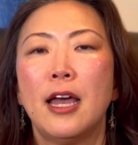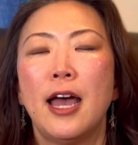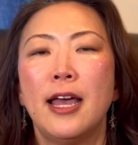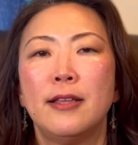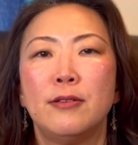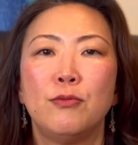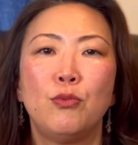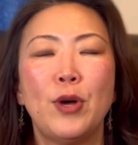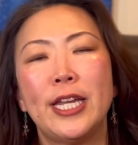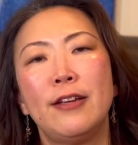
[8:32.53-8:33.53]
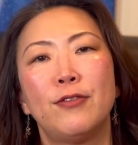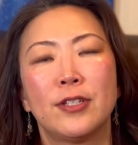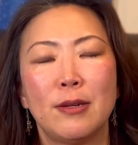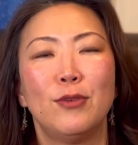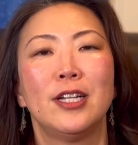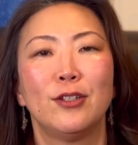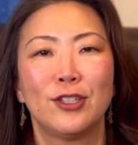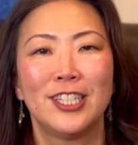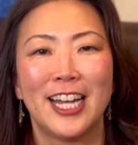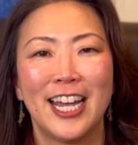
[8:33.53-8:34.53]
and waiting for someone else to
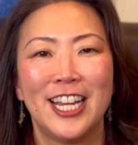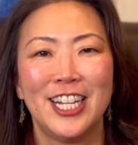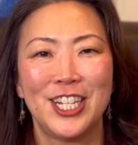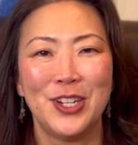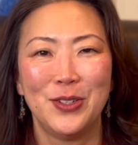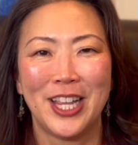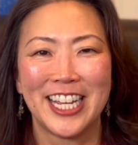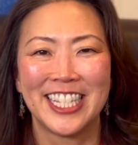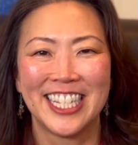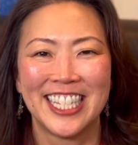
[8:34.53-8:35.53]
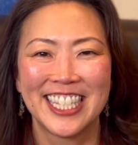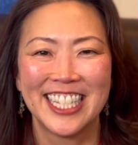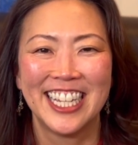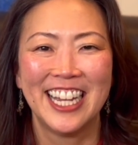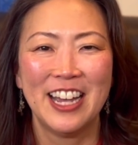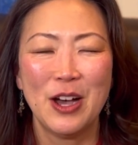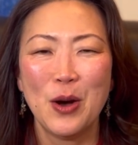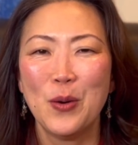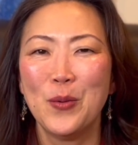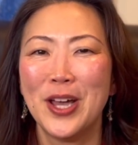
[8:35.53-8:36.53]
tie his shoelaces
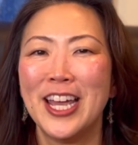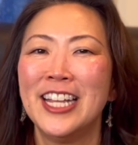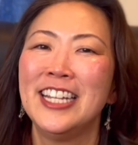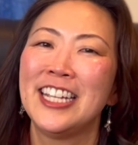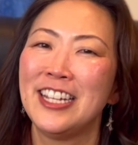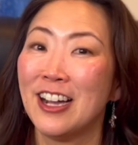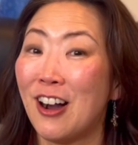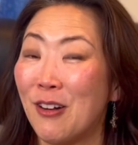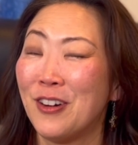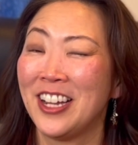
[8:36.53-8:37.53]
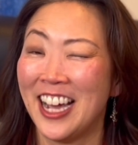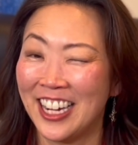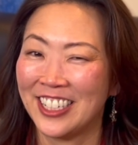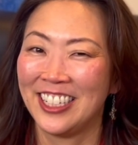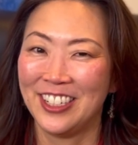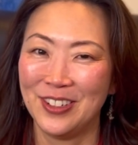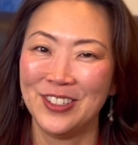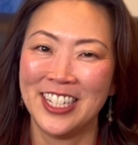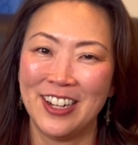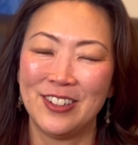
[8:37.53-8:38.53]
when he already actually knows
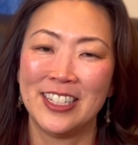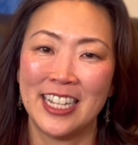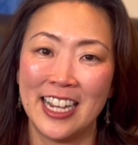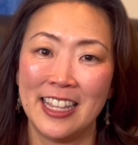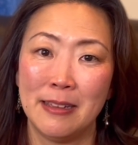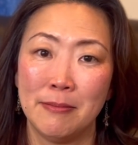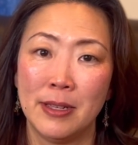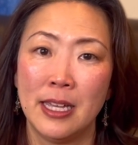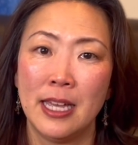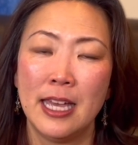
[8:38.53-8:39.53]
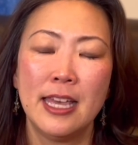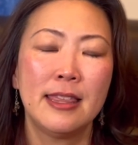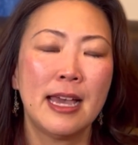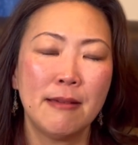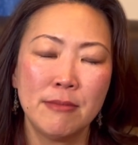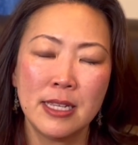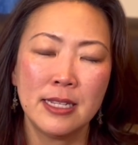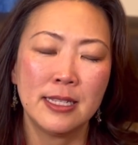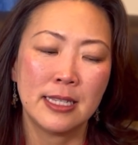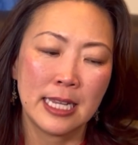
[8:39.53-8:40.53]
how to tie them. That
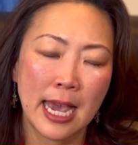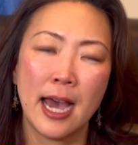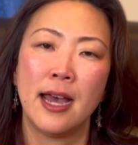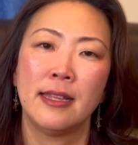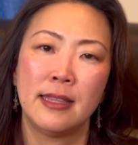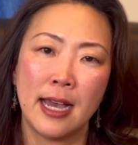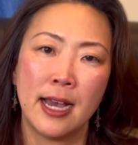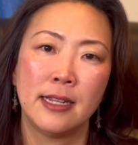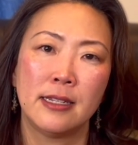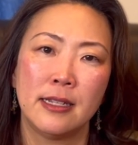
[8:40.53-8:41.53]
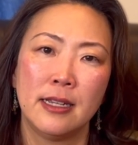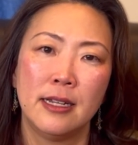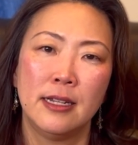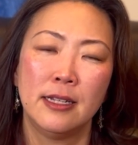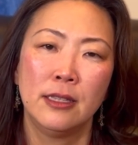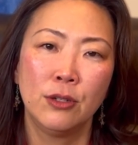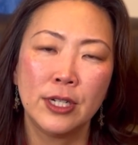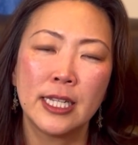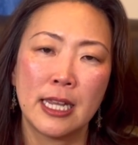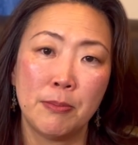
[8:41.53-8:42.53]
means he had that learning
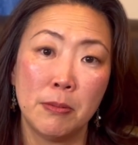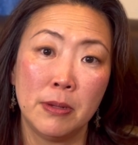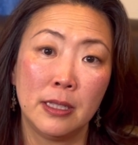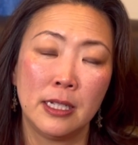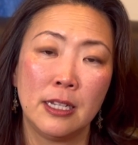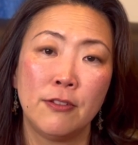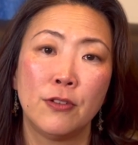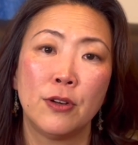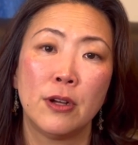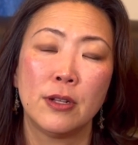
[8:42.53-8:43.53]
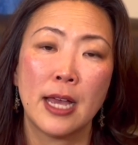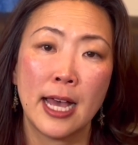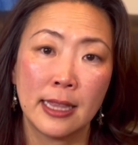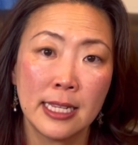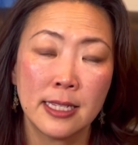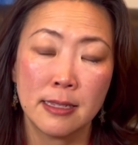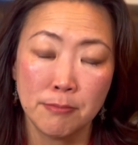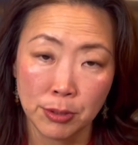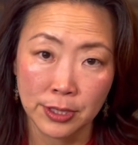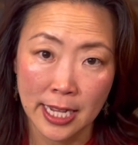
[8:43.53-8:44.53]
capability for at least
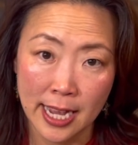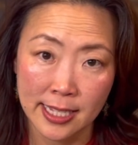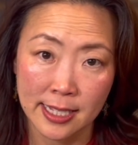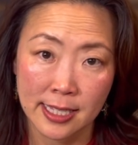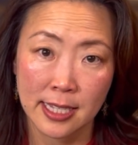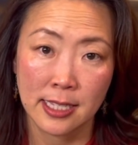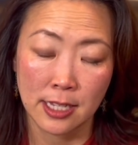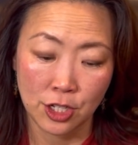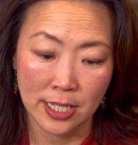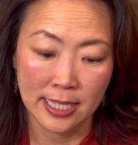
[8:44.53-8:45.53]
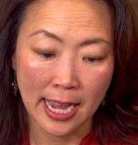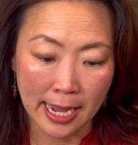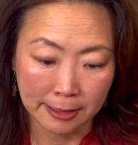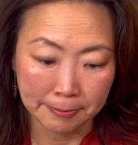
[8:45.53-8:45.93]
simple tasks such as that.